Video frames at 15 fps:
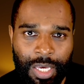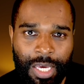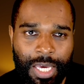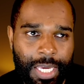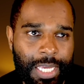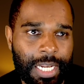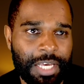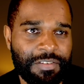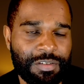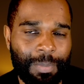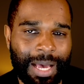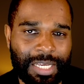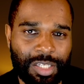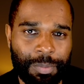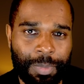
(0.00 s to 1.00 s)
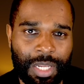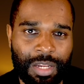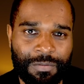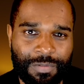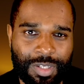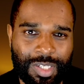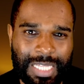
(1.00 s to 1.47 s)
He leaves
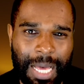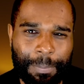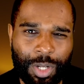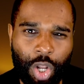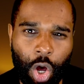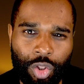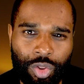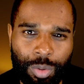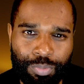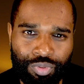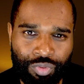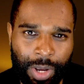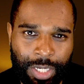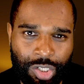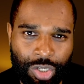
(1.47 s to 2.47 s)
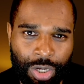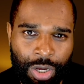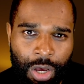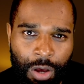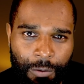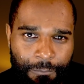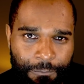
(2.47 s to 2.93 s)
Maximilian Verstappen under pressure,
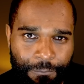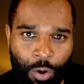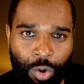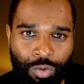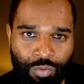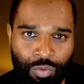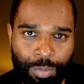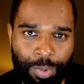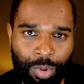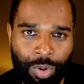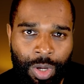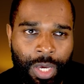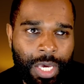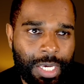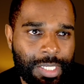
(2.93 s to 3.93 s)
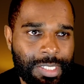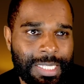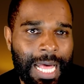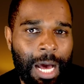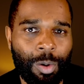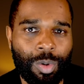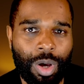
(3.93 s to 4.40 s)
vulnerable. He's
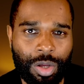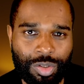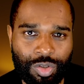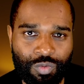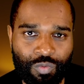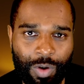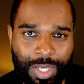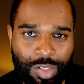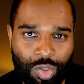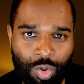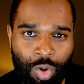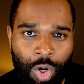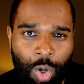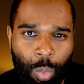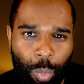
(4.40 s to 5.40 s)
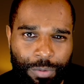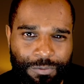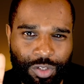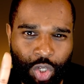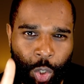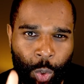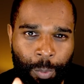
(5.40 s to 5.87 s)
now got to wrestle
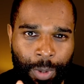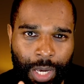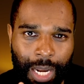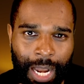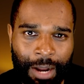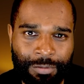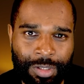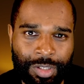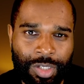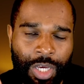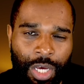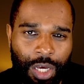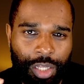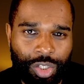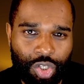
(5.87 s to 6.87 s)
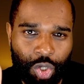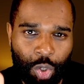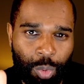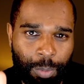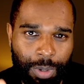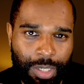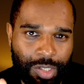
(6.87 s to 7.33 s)
with two McLarens and
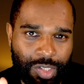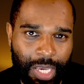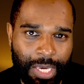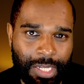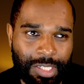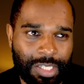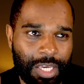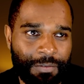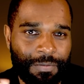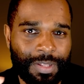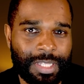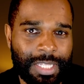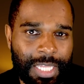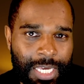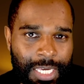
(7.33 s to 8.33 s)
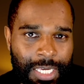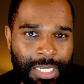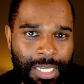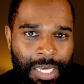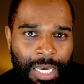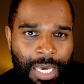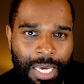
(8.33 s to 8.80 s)
two Mercedes if
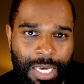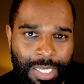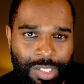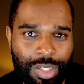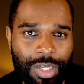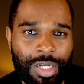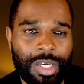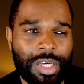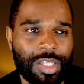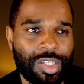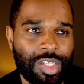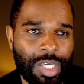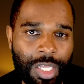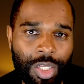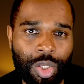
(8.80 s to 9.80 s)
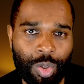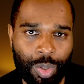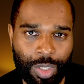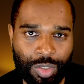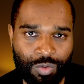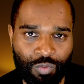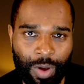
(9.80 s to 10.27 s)
indeed he's going to continue
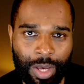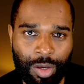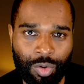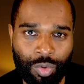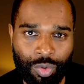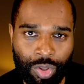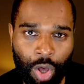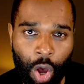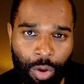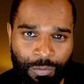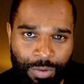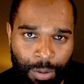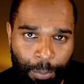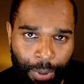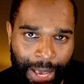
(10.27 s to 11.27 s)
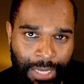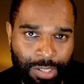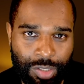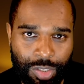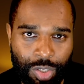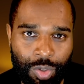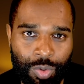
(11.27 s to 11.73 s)
his record that over the
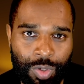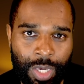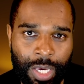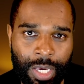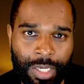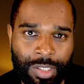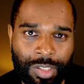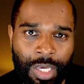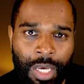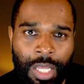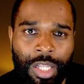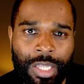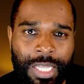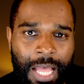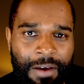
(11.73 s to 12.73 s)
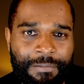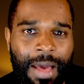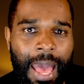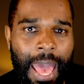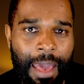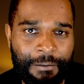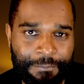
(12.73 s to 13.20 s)
past 2 years,
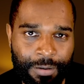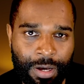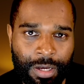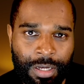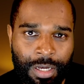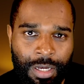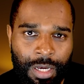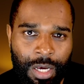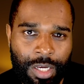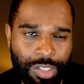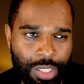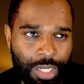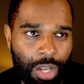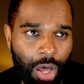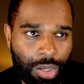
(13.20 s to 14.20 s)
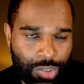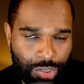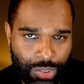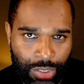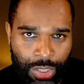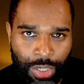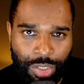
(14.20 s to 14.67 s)
never ever has he
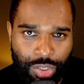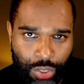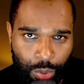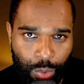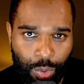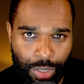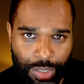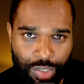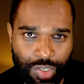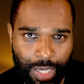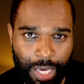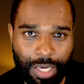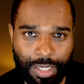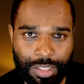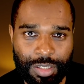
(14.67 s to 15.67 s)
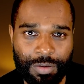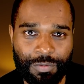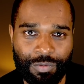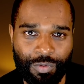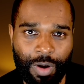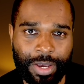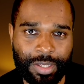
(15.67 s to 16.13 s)
lost 2
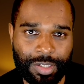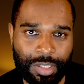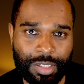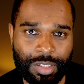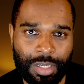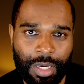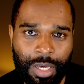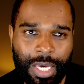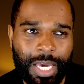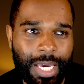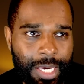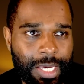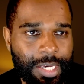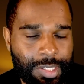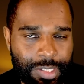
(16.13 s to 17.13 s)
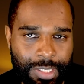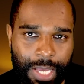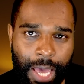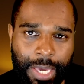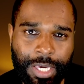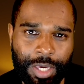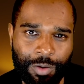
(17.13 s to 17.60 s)
consecutive races. It is
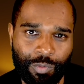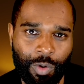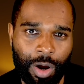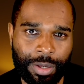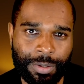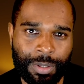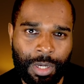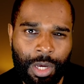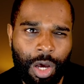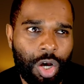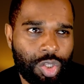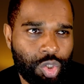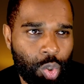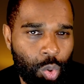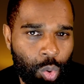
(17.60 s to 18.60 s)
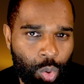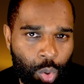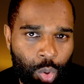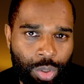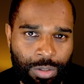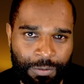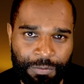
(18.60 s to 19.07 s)
techie, right? A tall
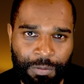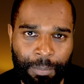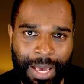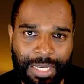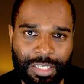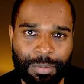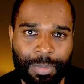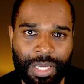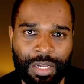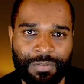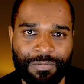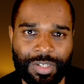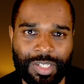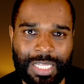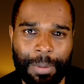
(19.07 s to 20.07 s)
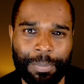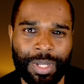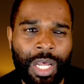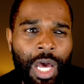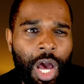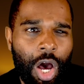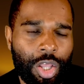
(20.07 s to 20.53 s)
order for Maximilian
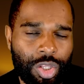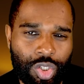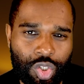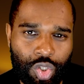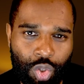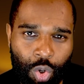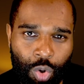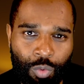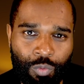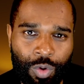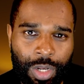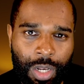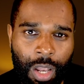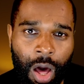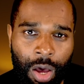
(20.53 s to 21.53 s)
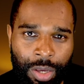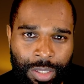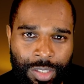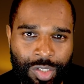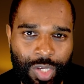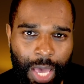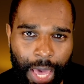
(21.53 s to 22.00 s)
Verstappen and the
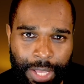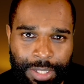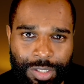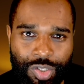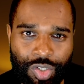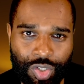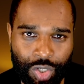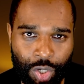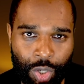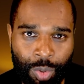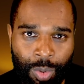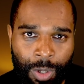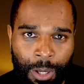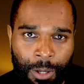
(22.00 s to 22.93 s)
storylines ensue.